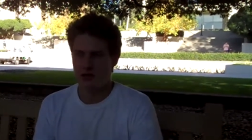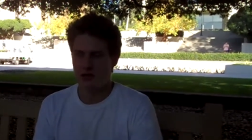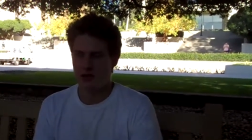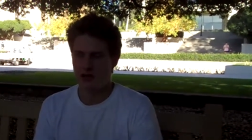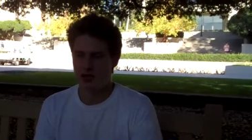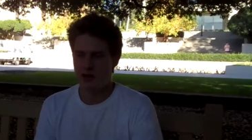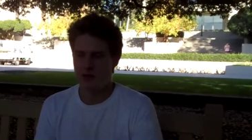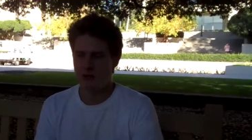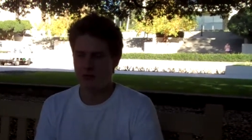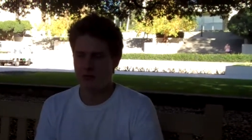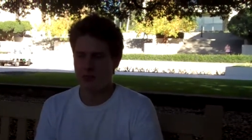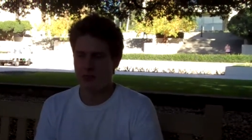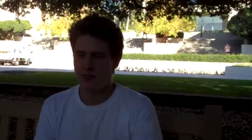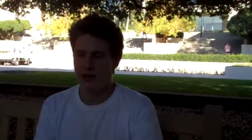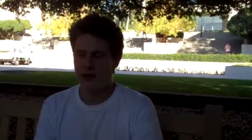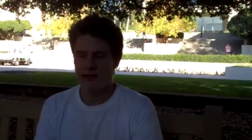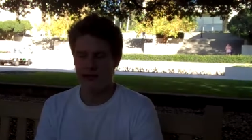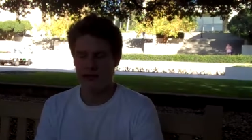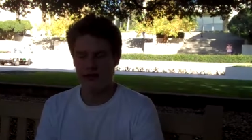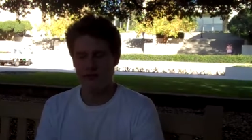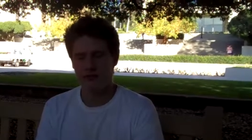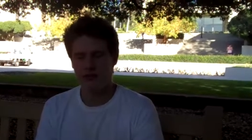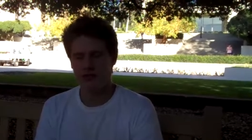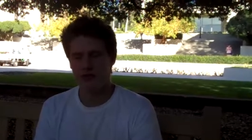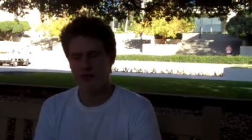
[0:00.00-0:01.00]
So I
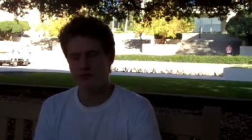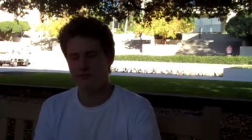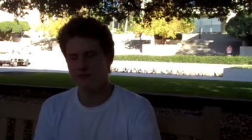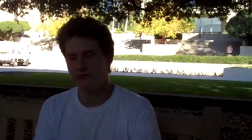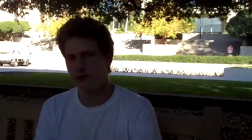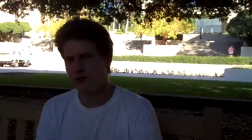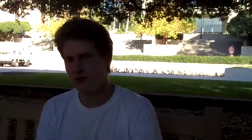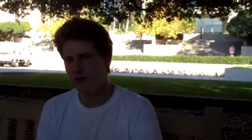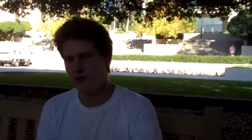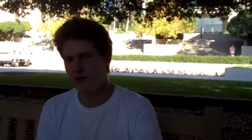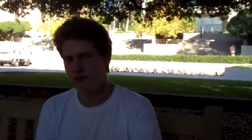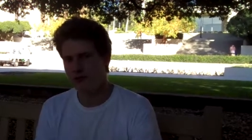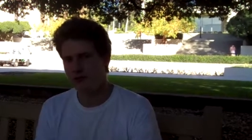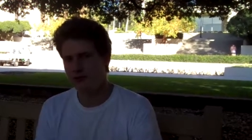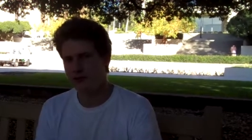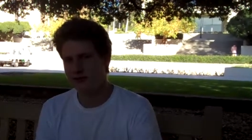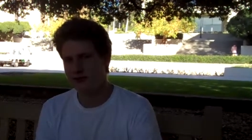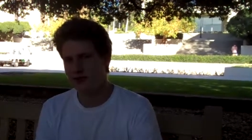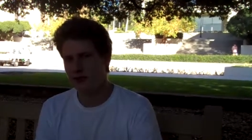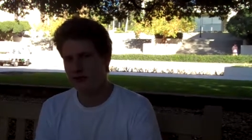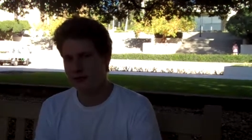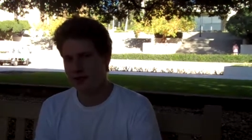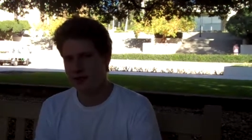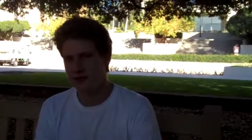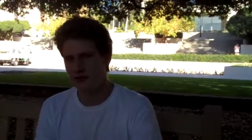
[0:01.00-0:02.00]
think what's important
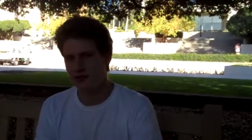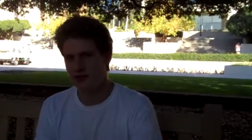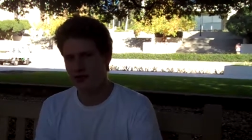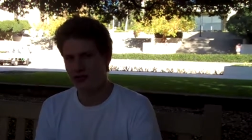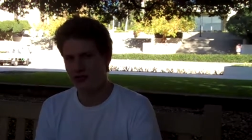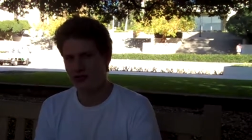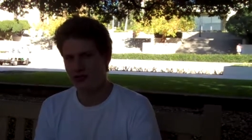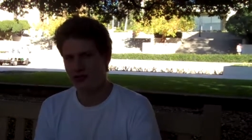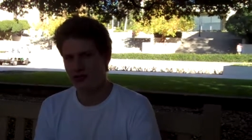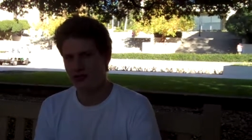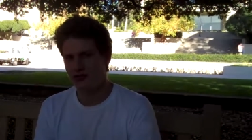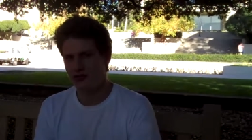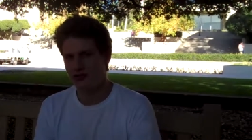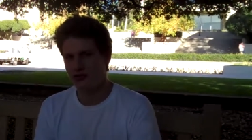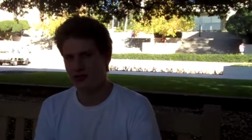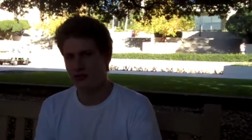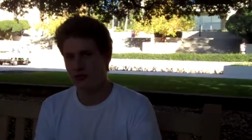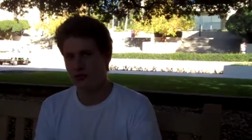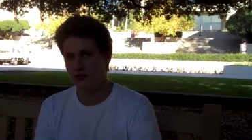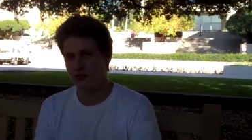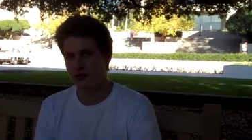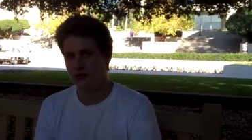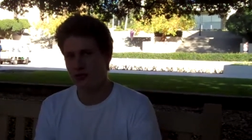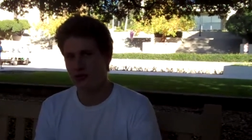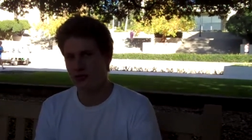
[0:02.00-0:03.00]
about
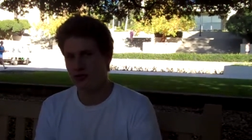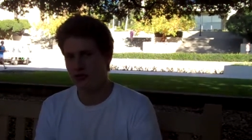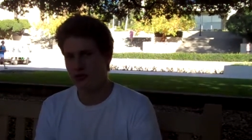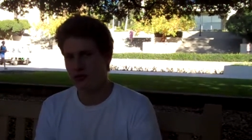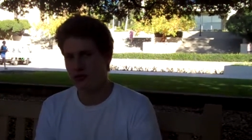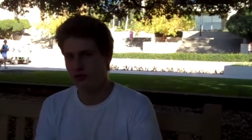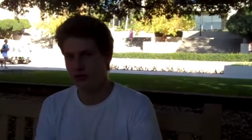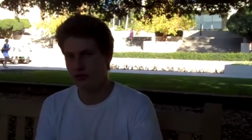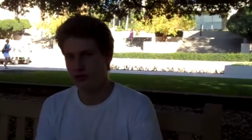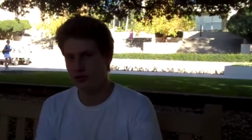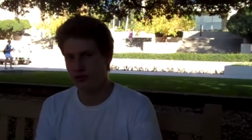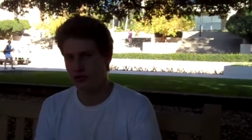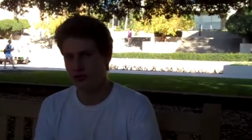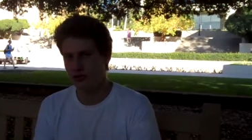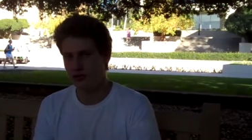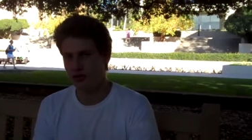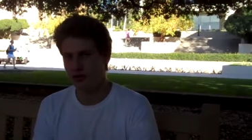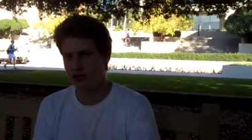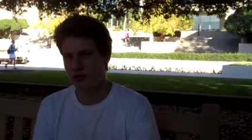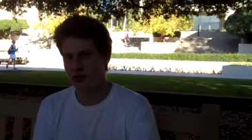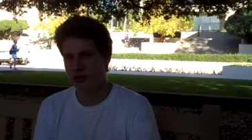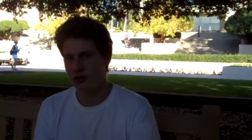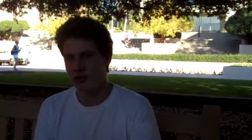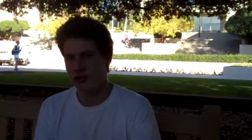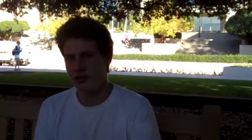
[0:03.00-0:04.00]
your school
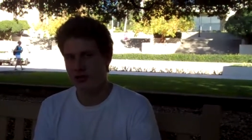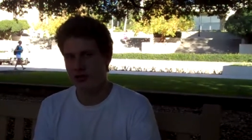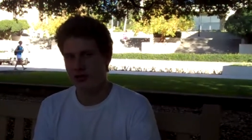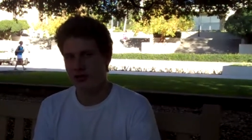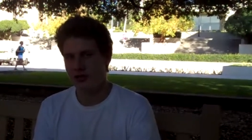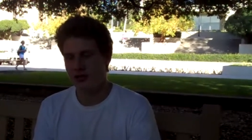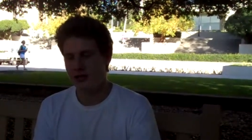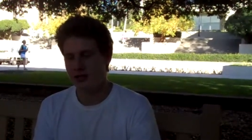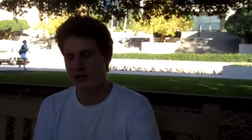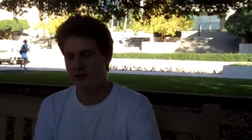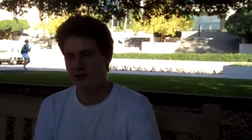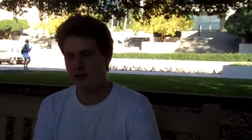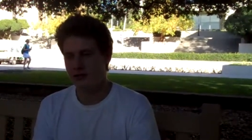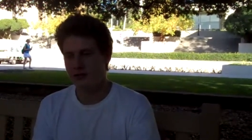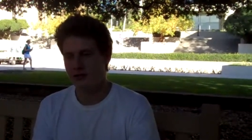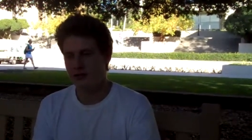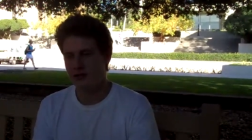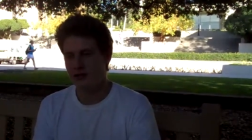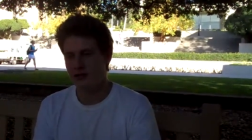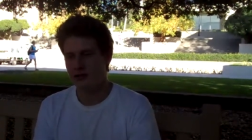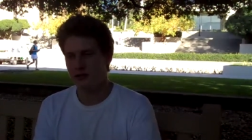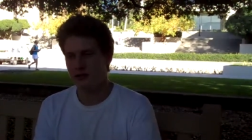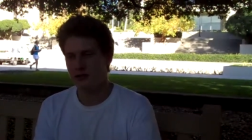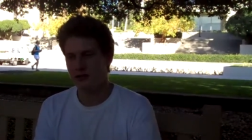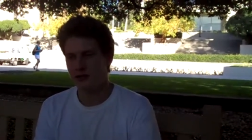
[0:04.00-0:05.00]
search is
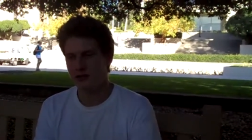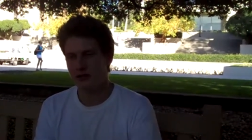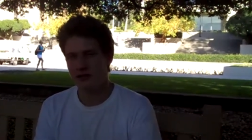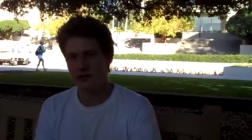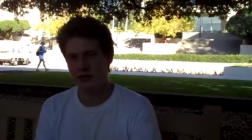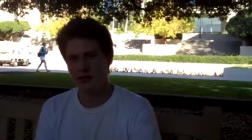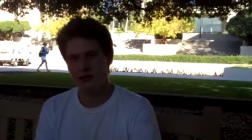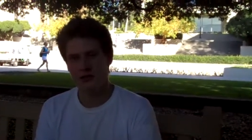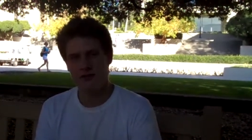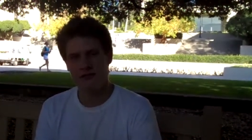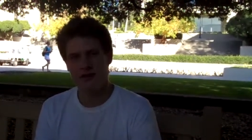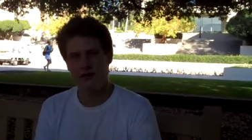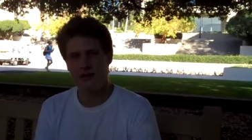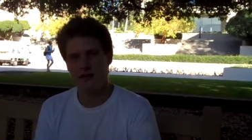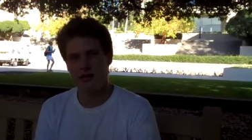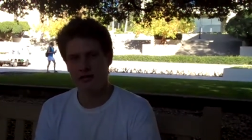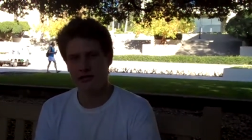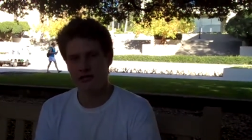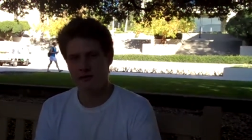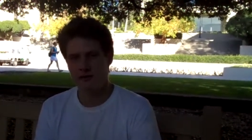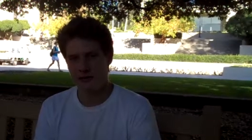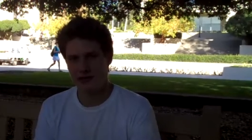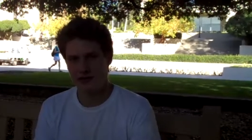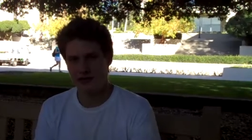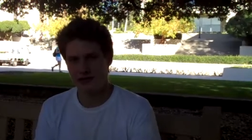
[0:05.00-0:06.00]
thinking about
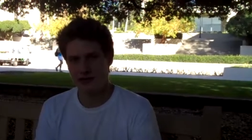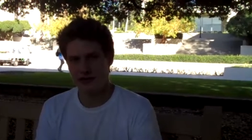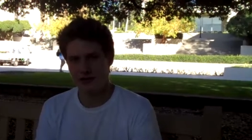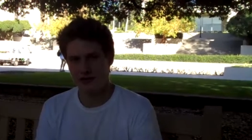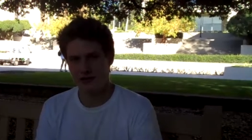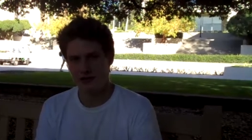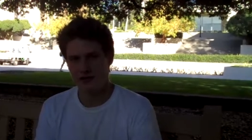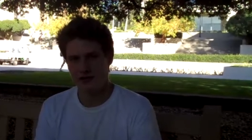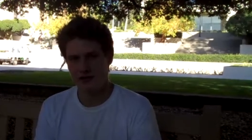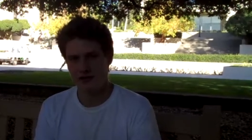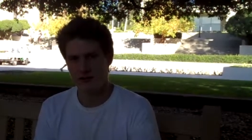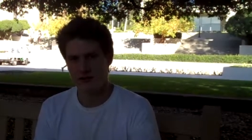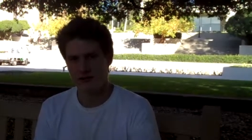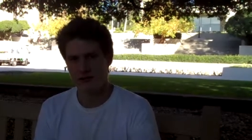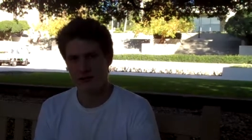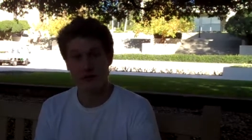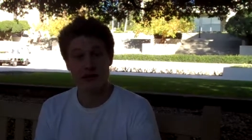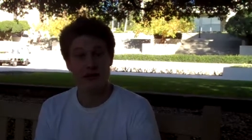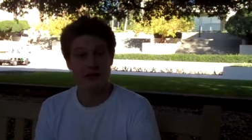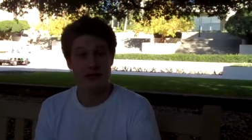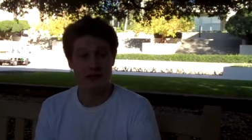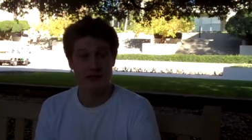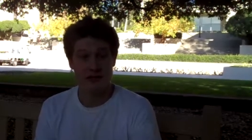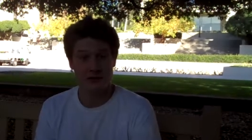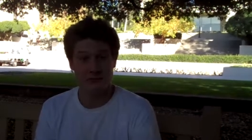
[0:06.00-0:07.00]
expectations and thinking
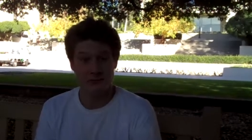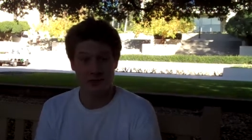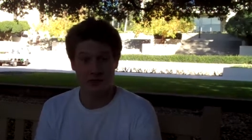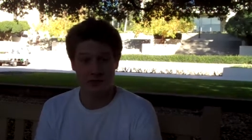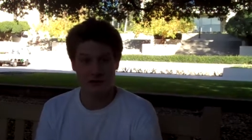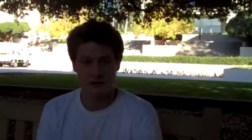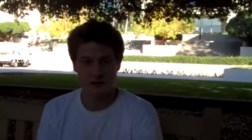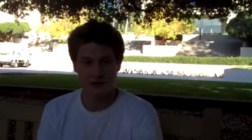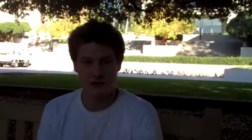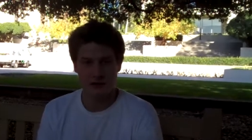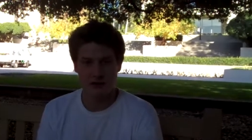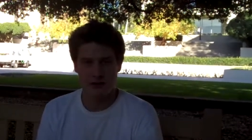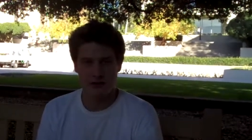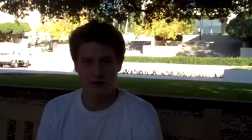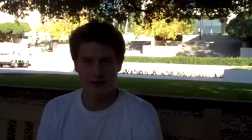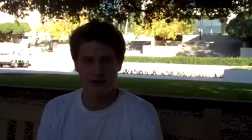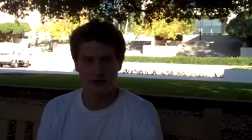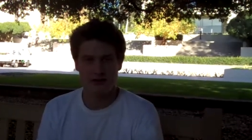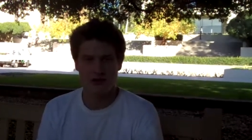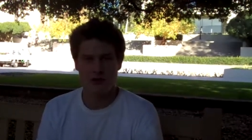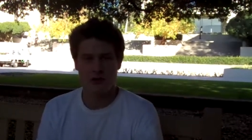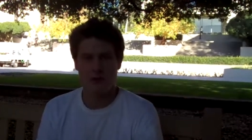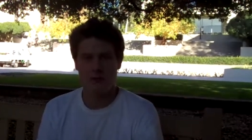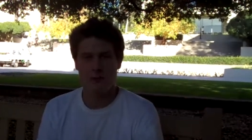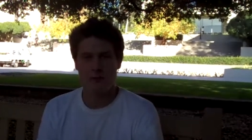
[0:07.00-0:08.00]
about assumptions.
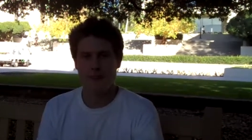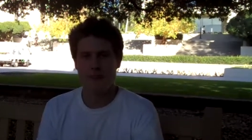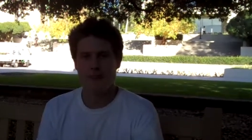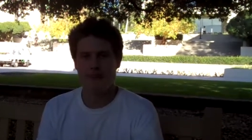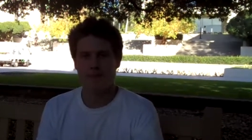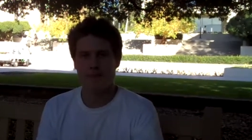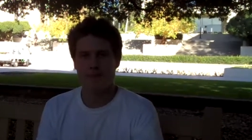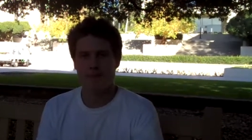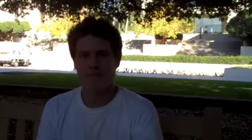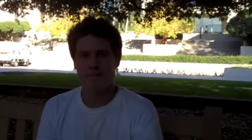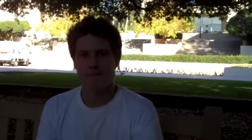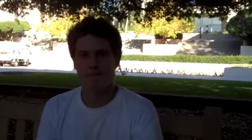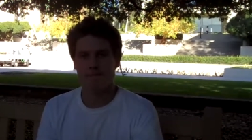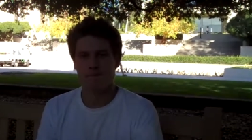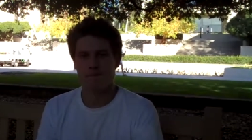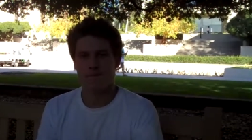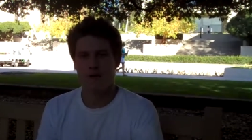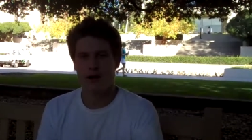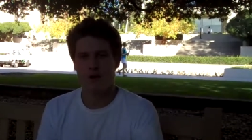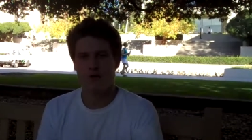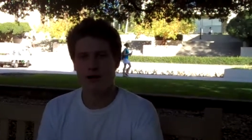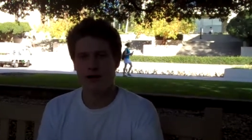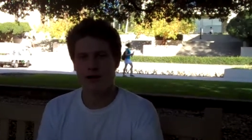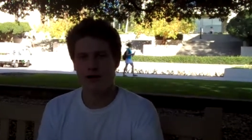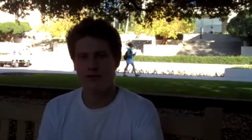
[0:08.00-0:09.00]
You know,
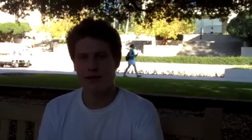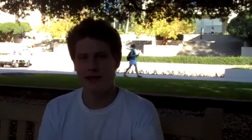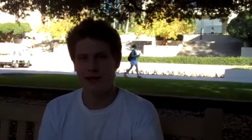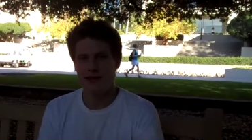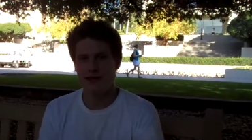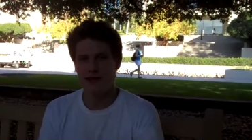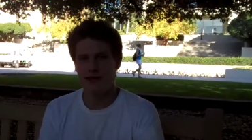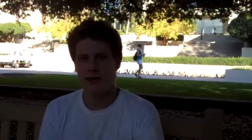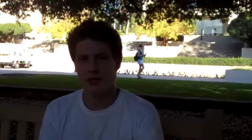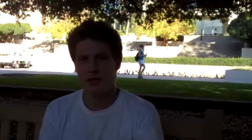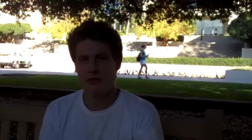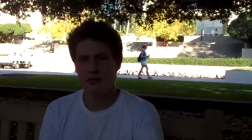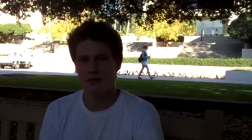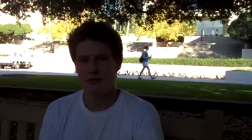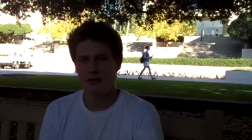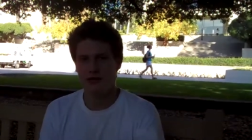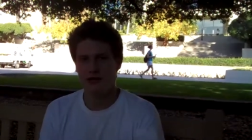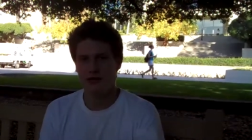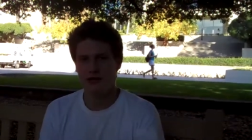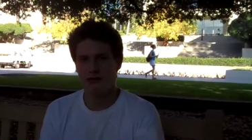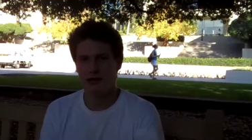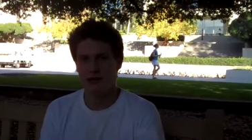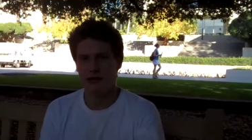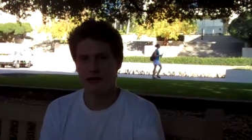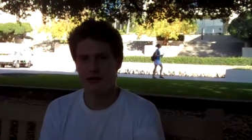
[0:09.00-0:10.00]
a while back I learned a
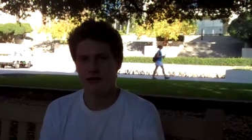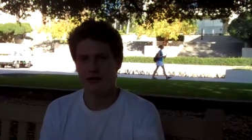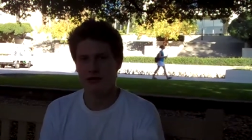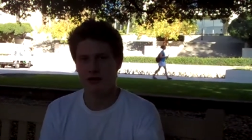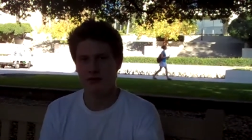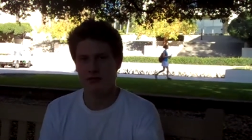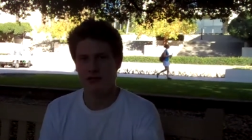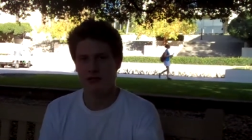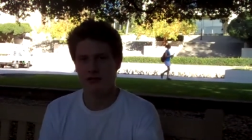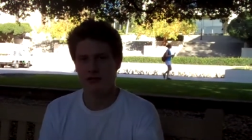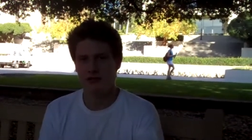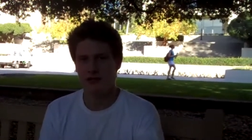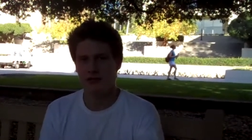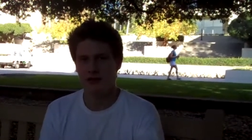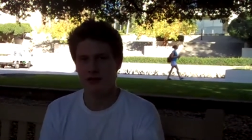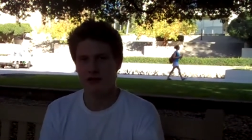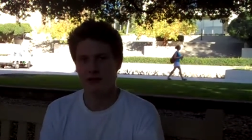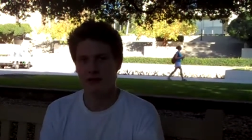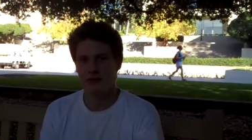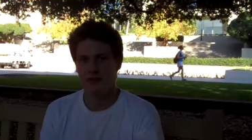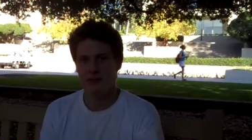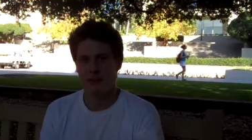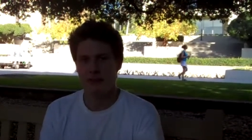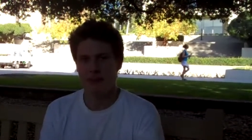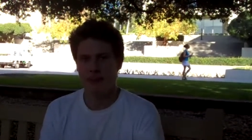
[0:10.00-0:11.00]
lesson about assumptions.
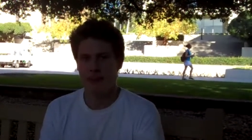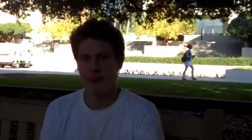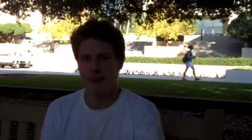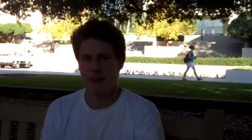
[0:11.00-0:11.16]
Now,